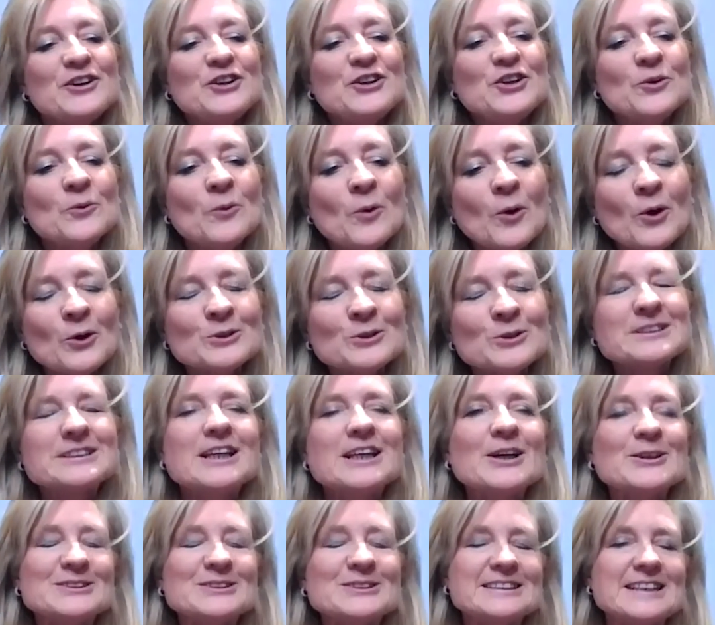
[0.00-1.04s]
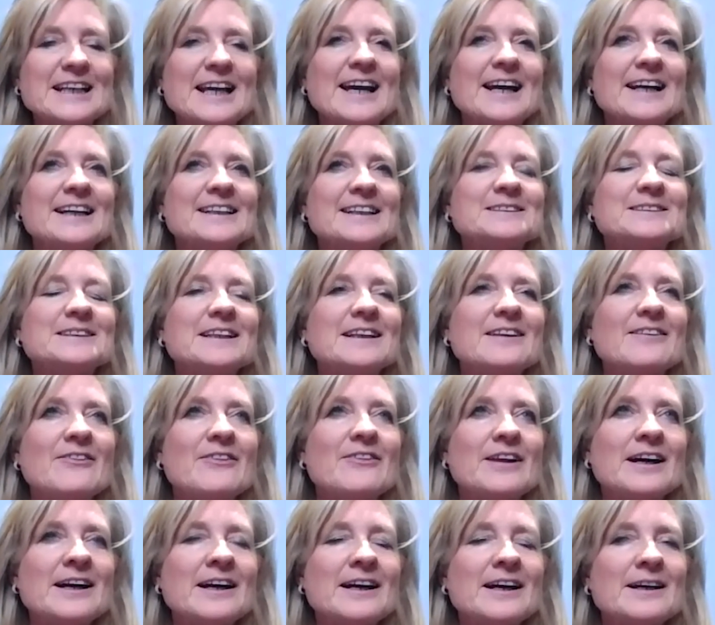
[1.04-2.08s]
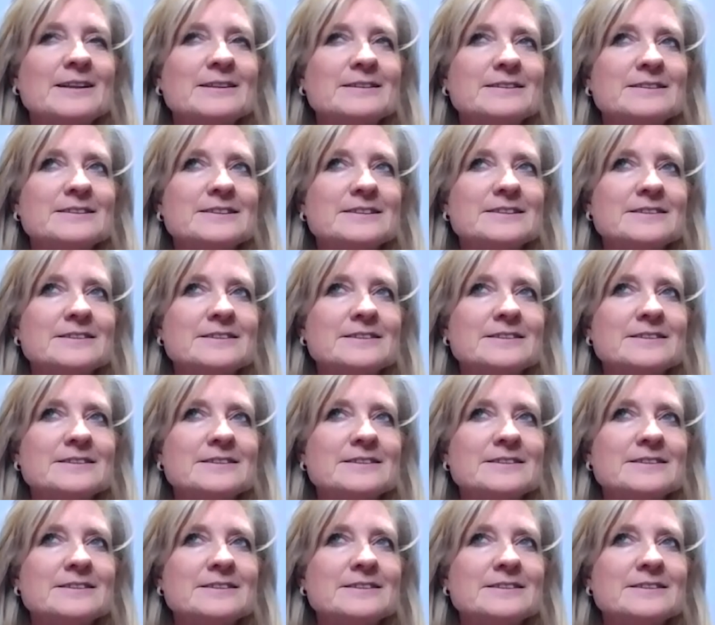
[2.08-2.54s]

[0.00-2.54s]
You also said that